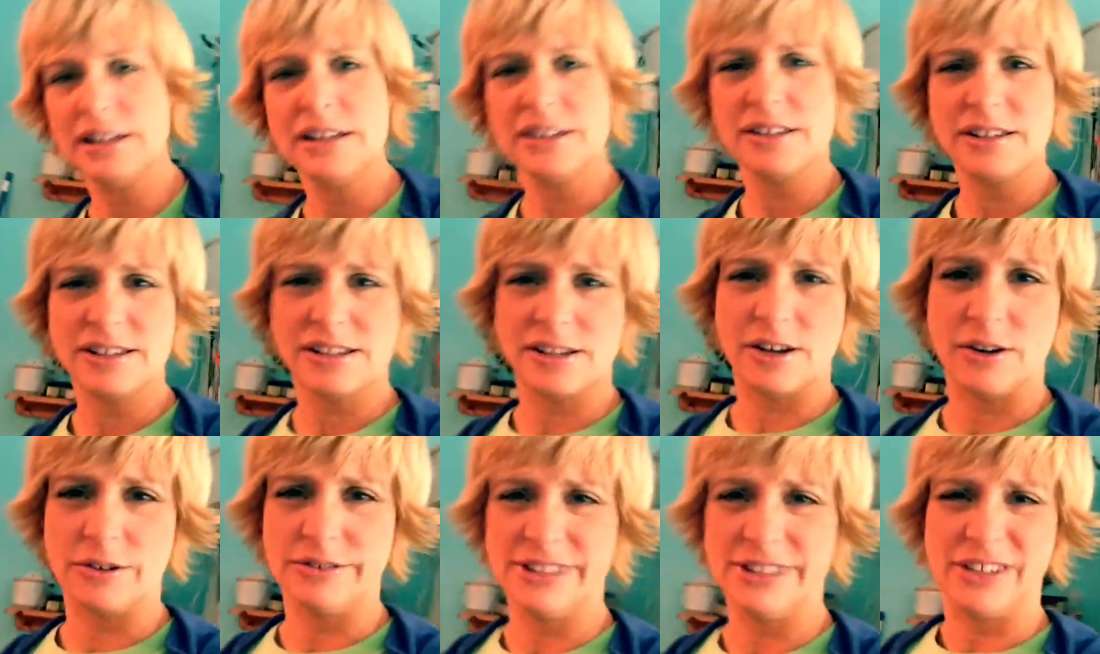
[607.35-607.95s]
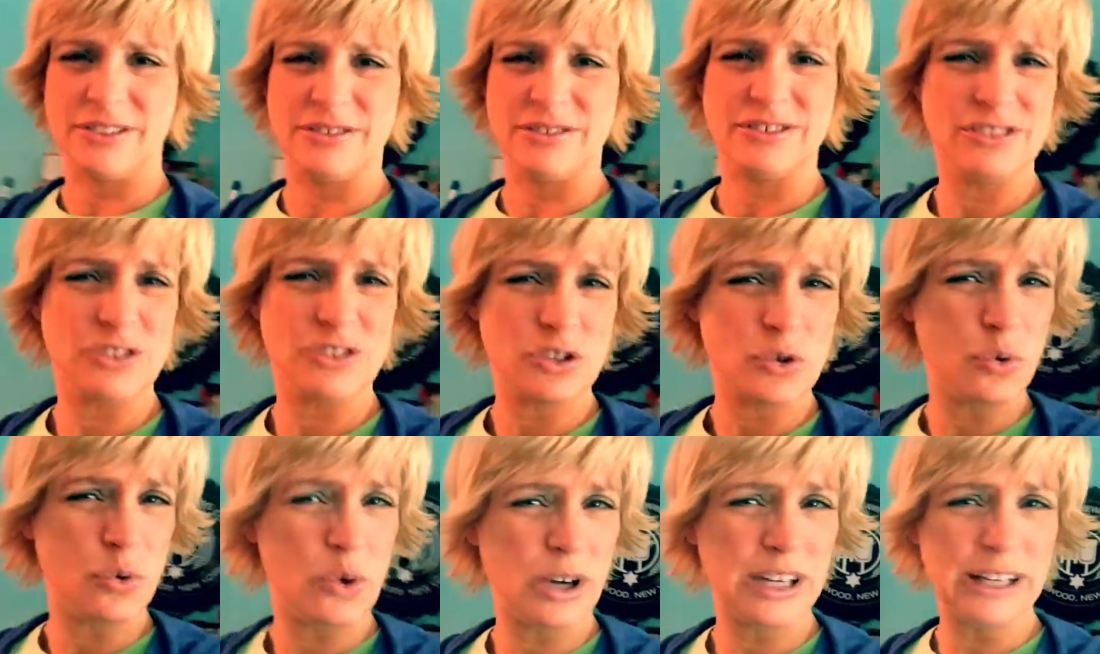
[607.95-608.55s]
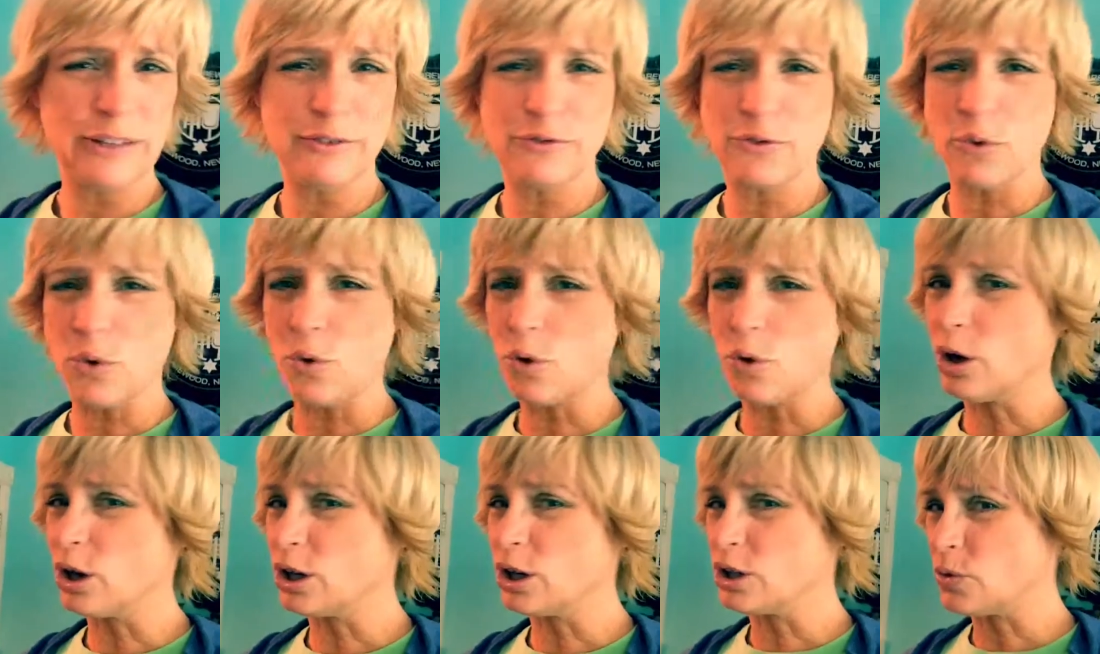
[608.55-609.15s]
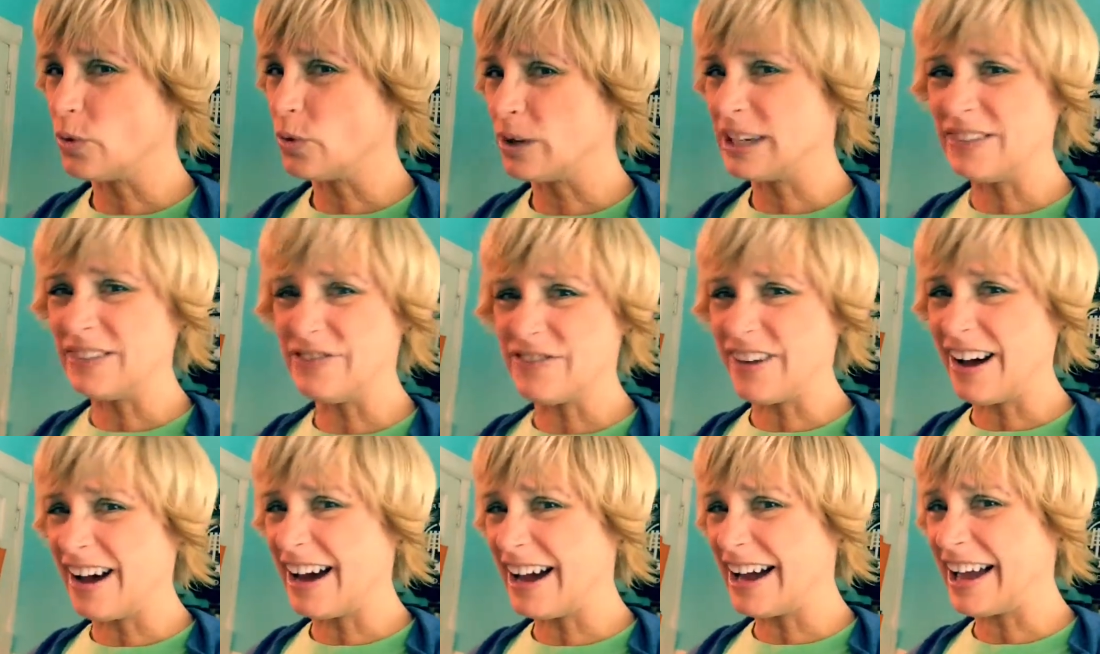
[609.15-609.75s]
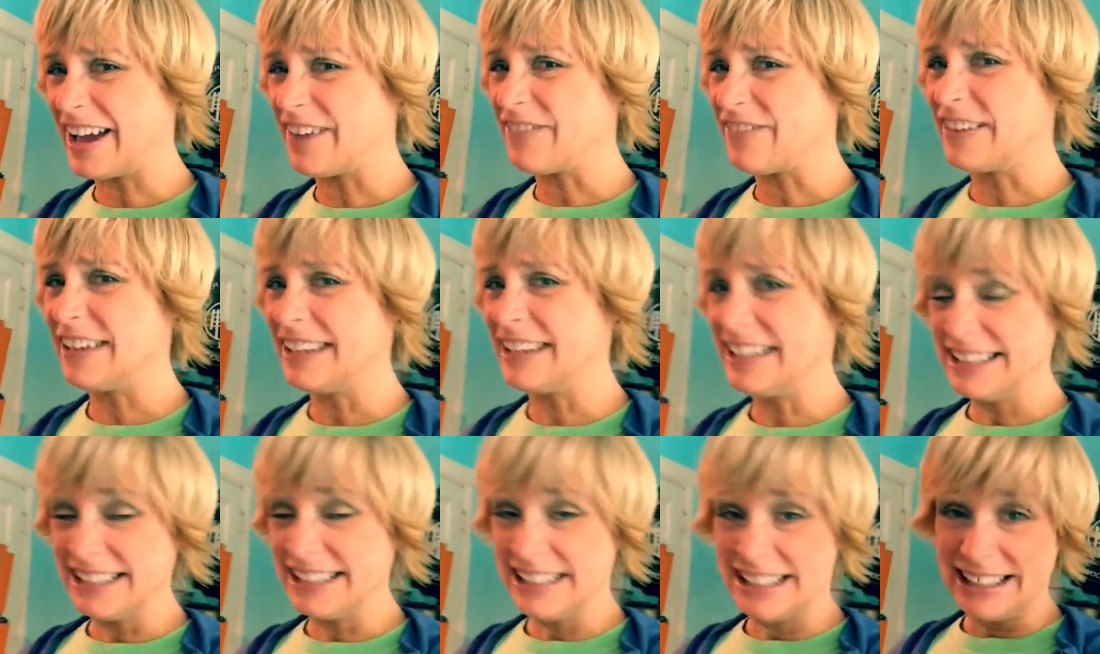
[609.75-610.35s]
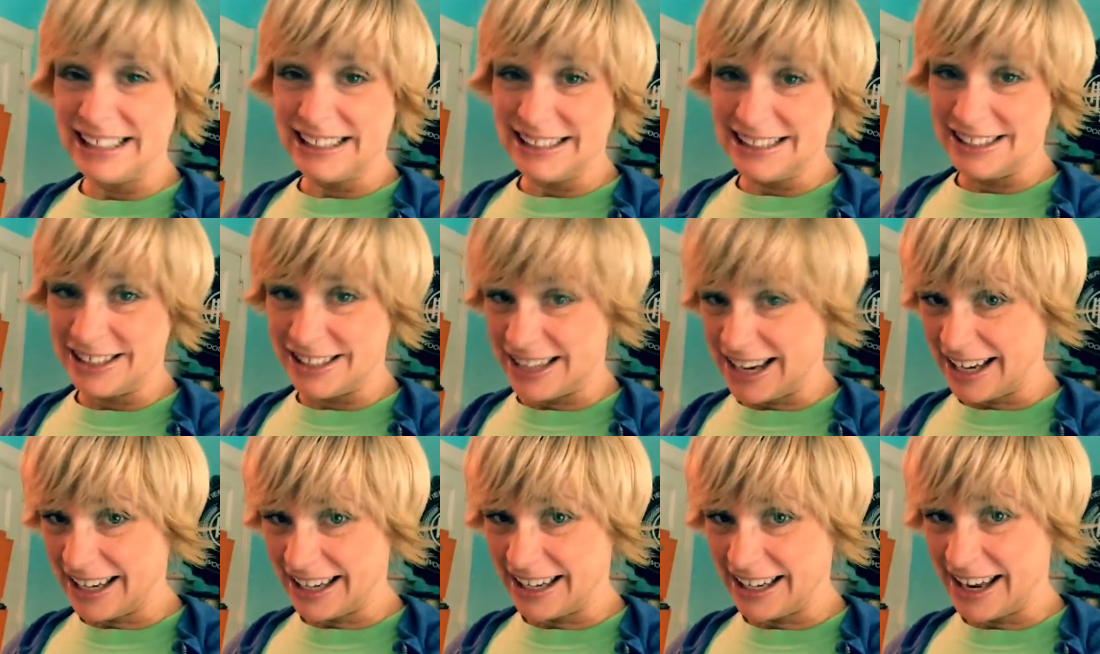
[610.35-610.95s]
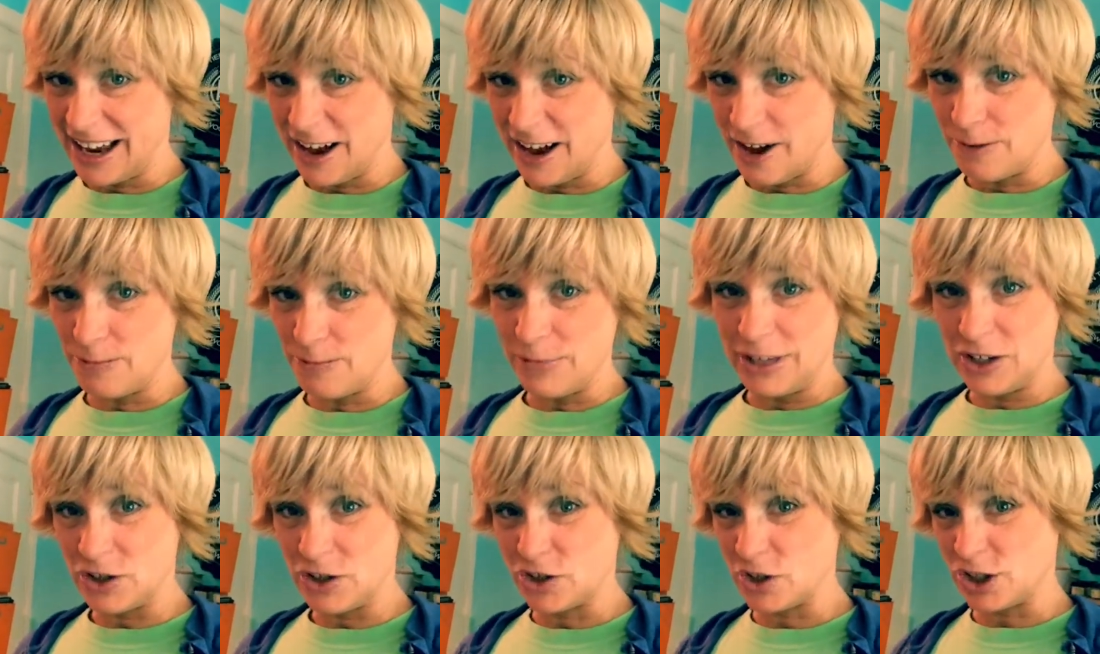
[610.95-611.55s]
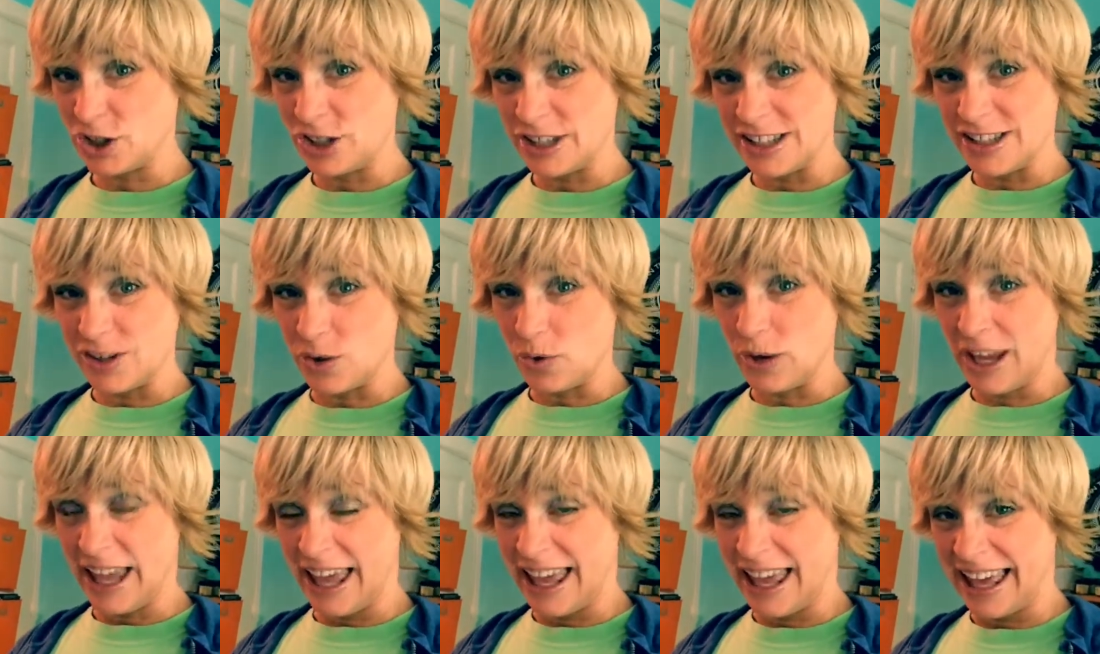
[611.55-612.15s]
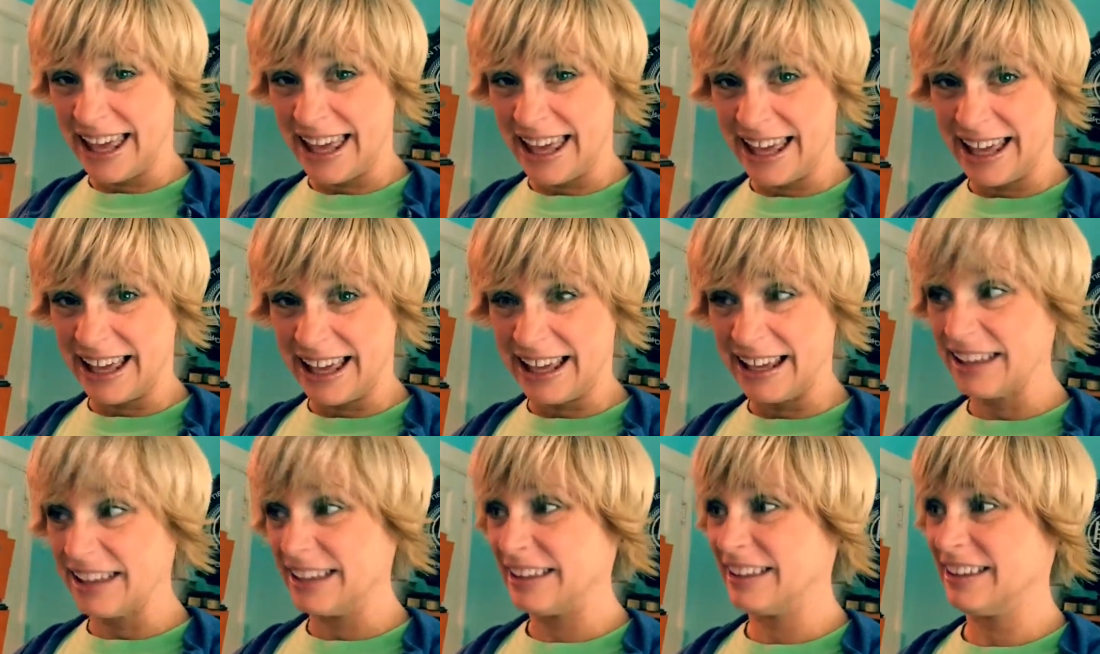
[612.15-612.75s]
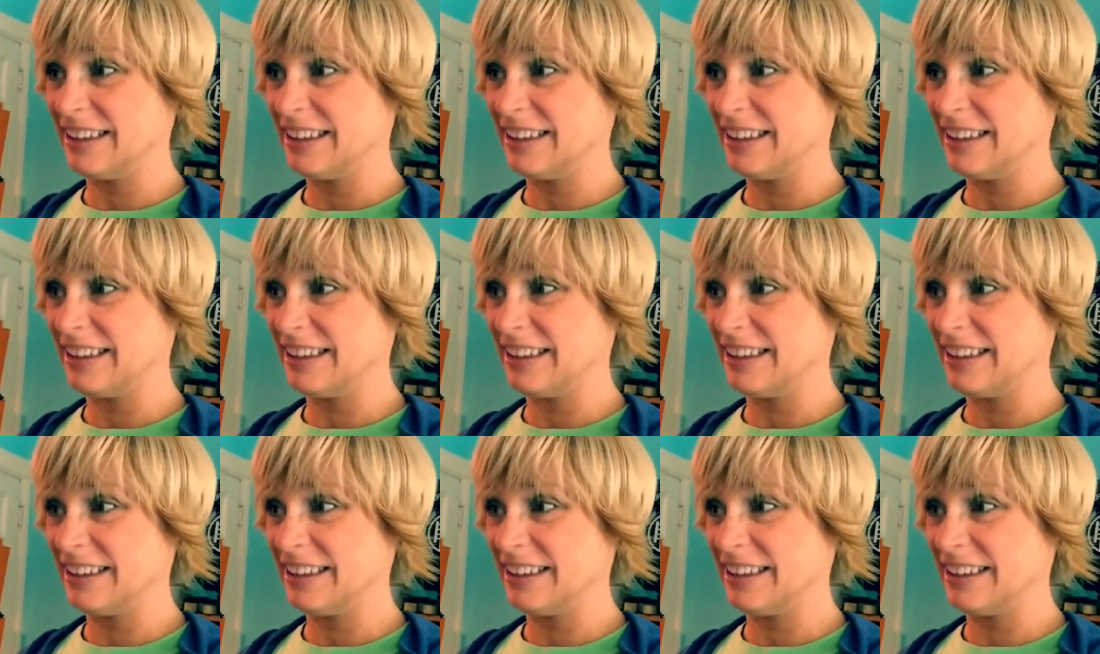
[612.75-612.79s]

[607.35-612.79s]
So, you know, 24, 25, check it out, make sure it's okay,